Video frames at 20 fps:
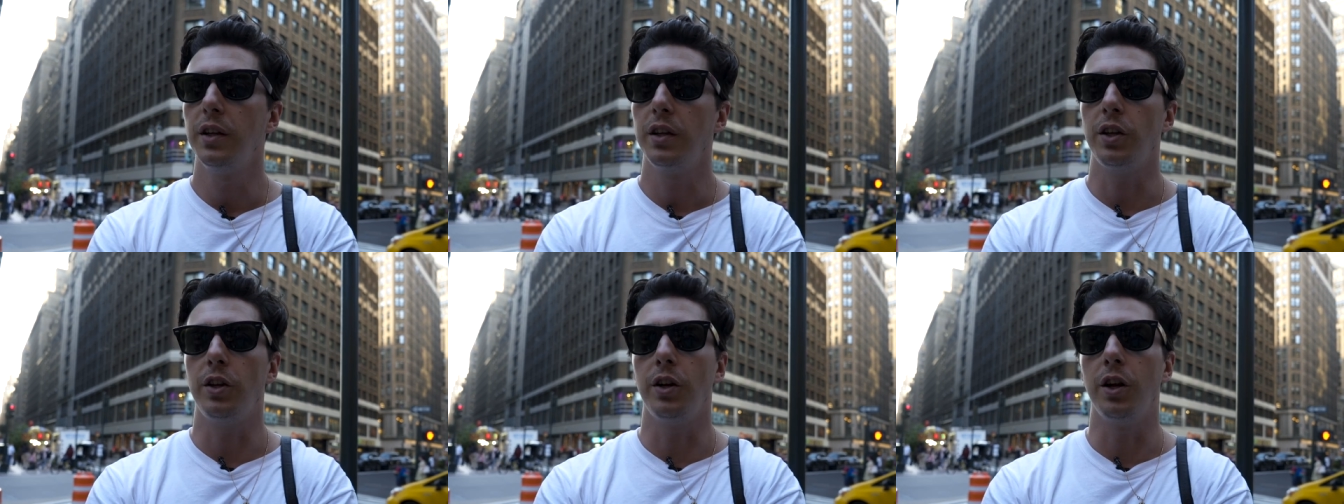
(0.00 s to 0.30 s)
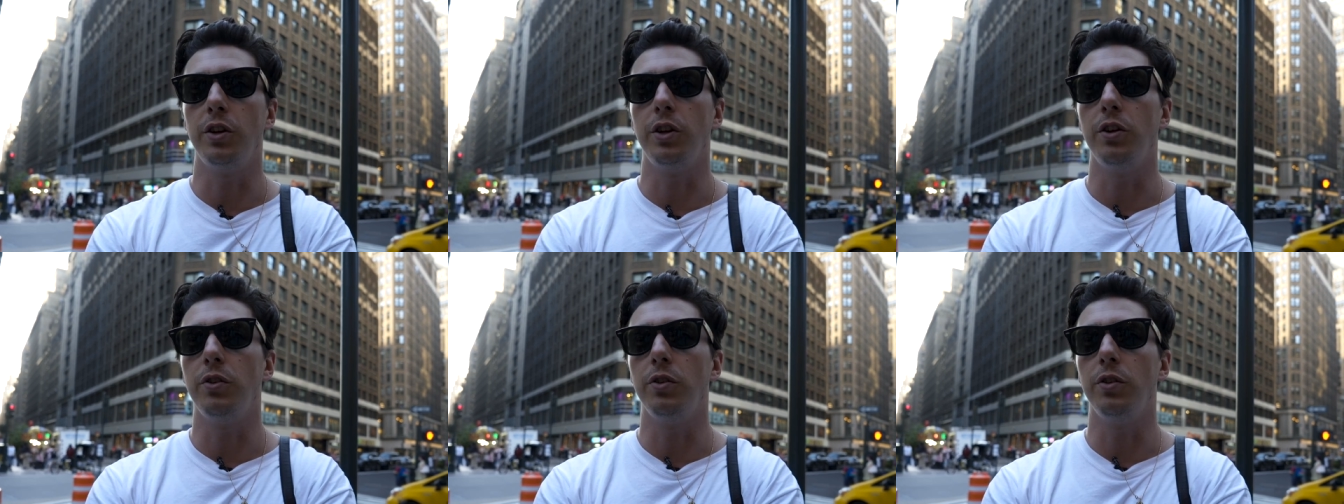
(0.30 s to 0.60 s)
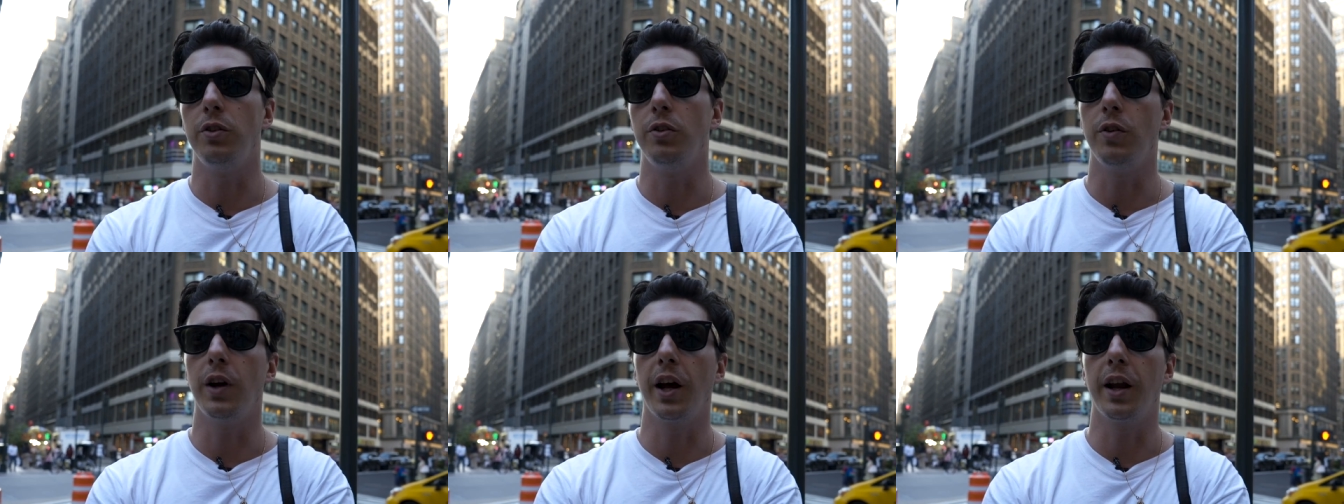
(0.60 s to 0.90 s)
you know, you,
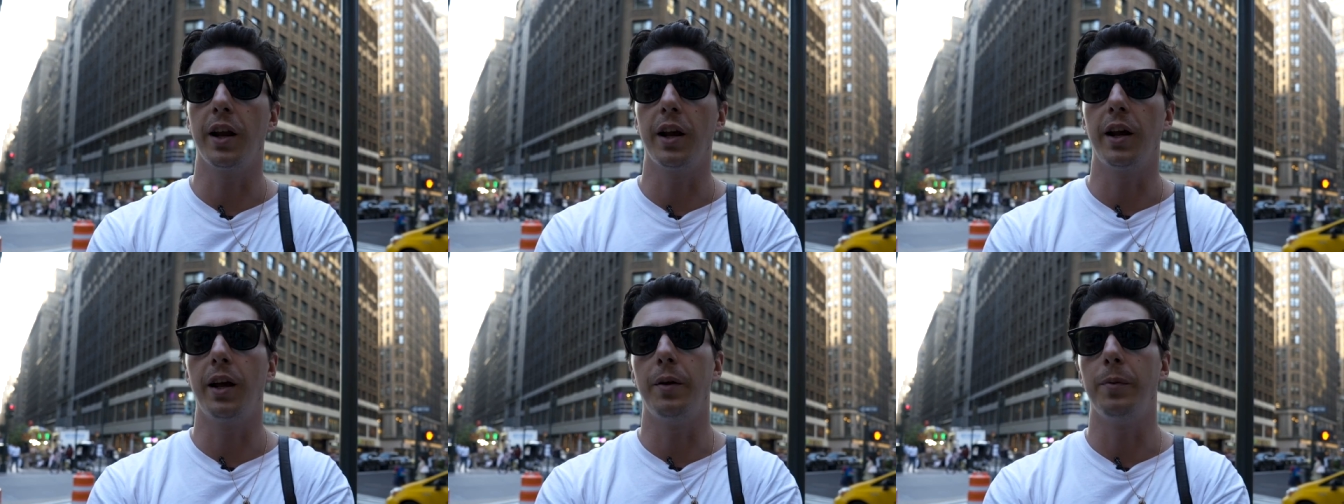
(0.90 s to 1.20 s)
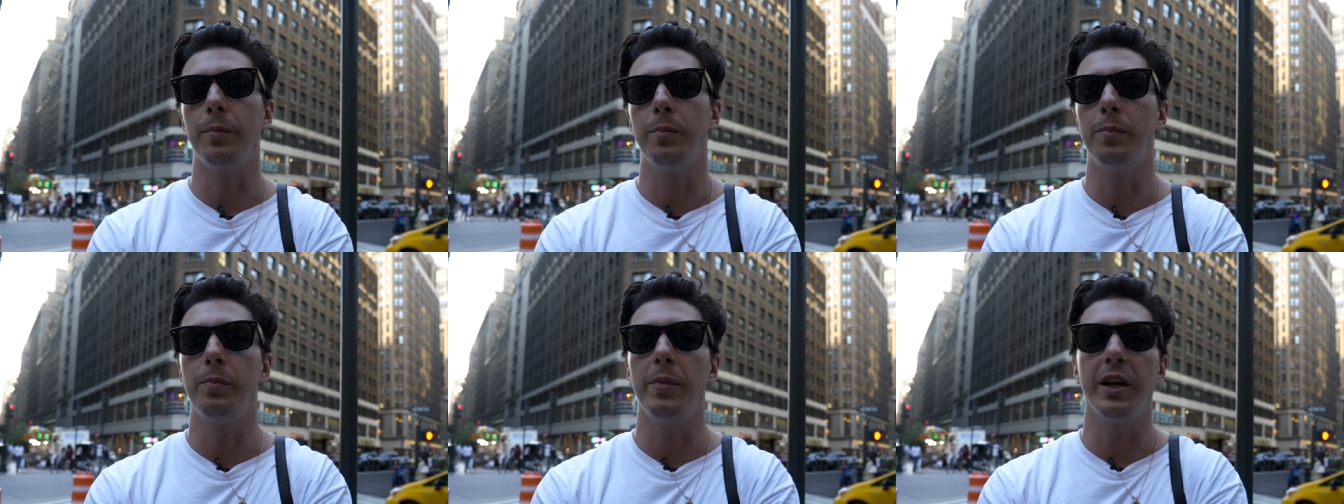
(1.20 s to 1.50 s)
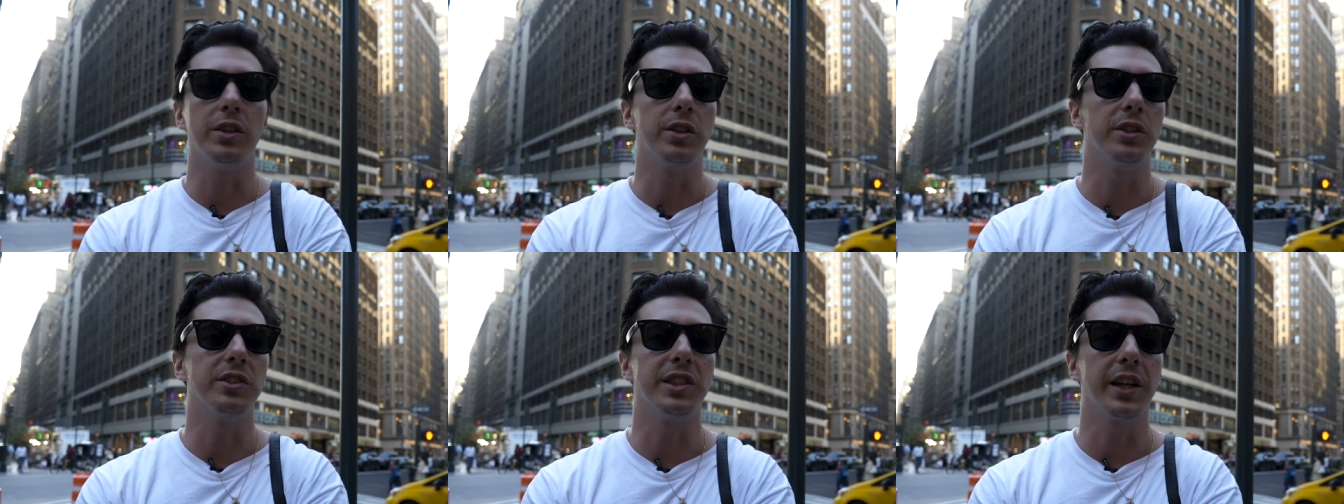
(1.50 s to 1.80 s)
you gotta
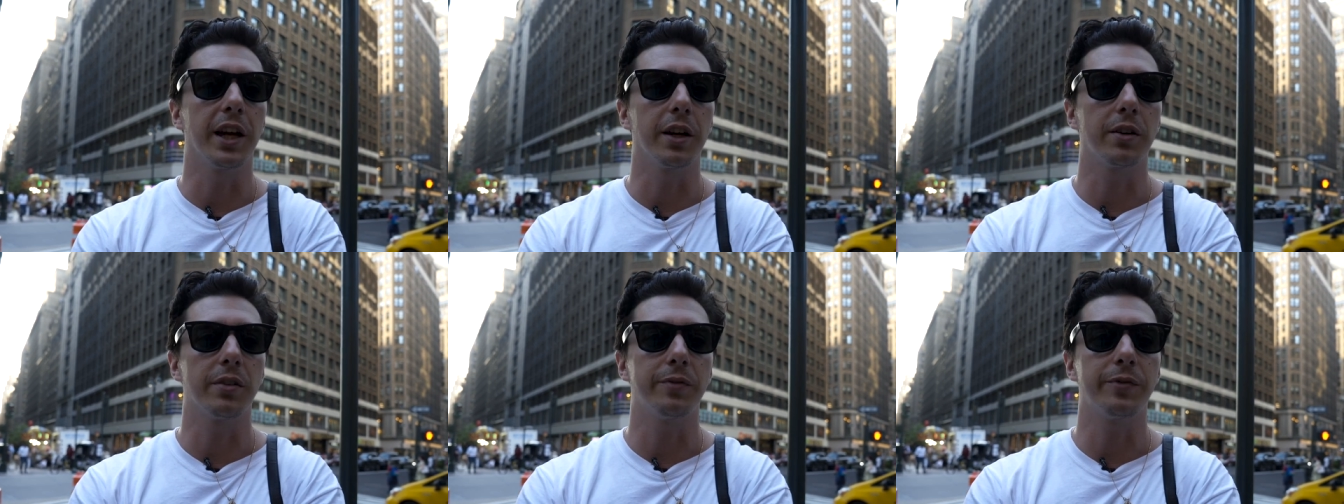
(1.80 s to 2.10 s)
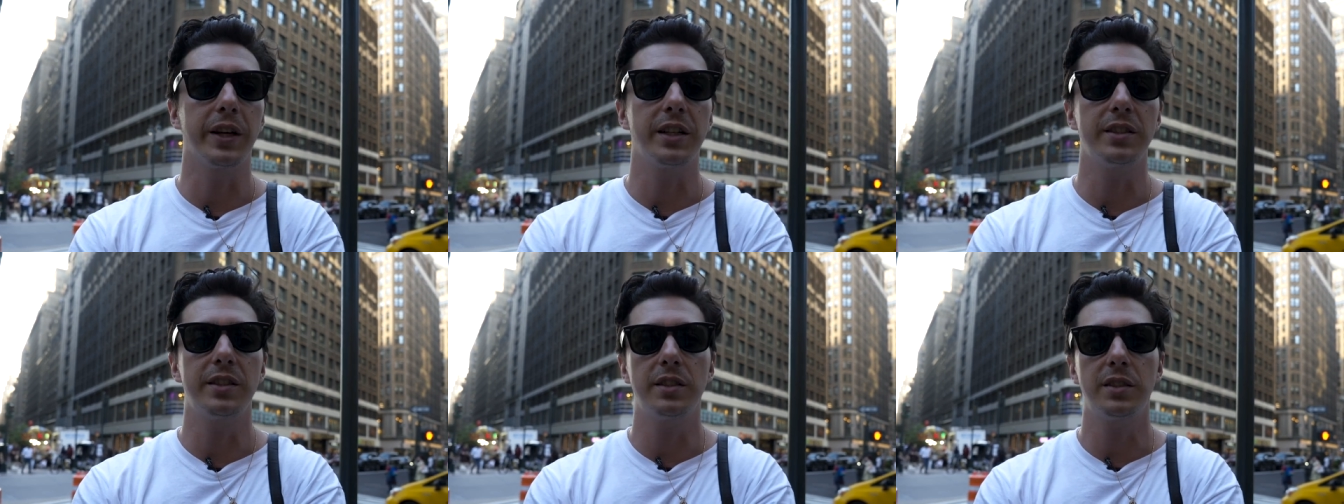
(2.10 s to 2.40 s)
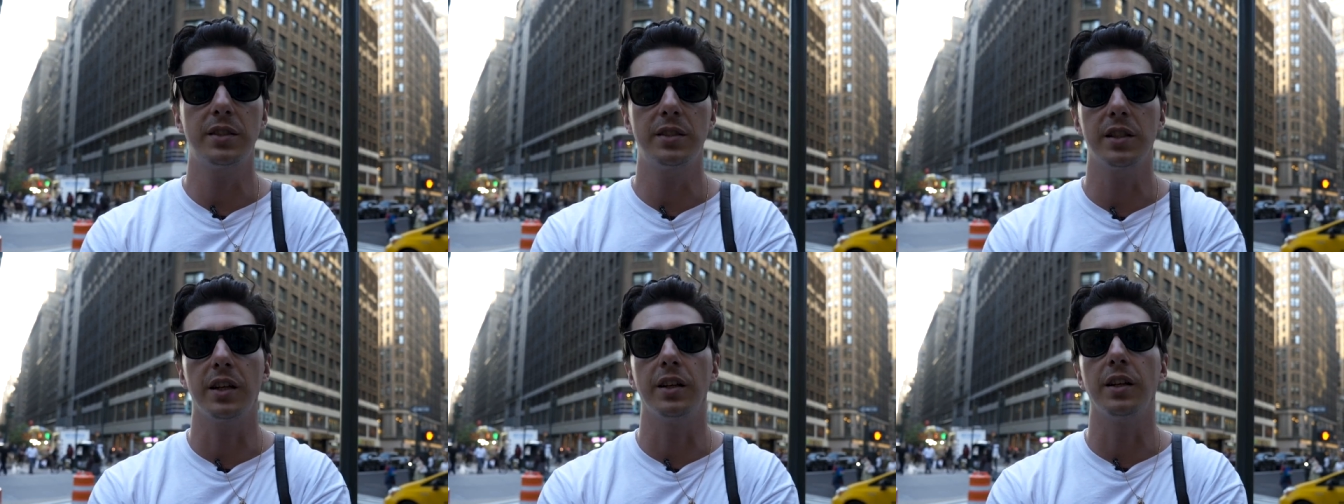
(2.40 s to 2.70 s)
make those sacrifices.